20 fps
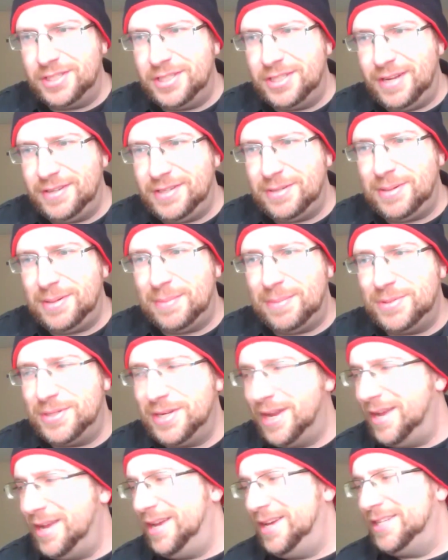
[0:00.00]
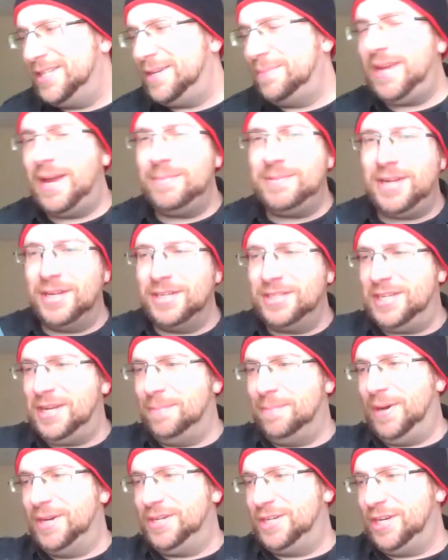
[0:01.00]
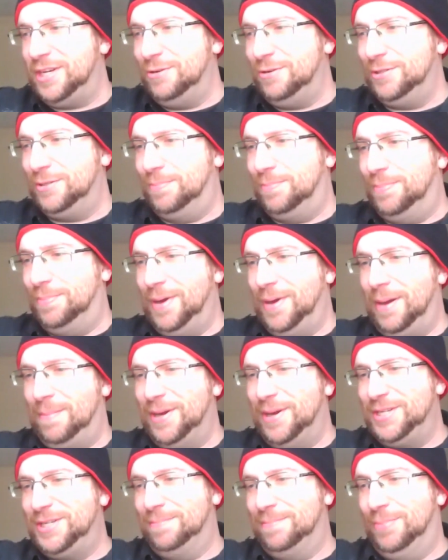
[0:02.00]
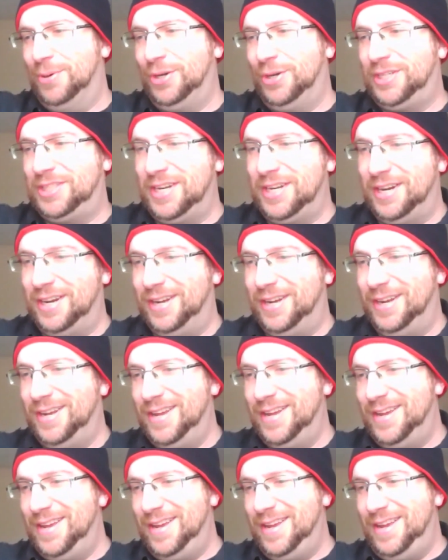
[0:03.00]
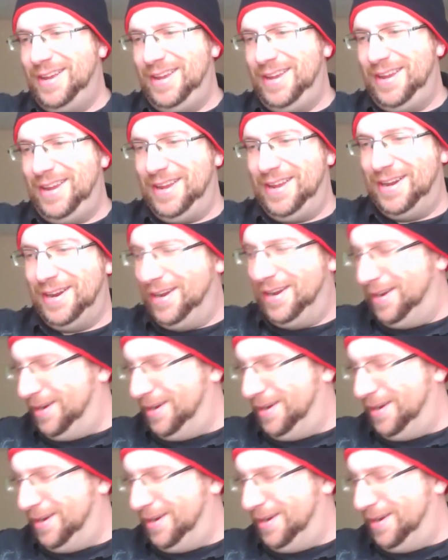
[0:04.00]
stuff sometimes sometimes i'll see a bunch of used a bunch of books in a in a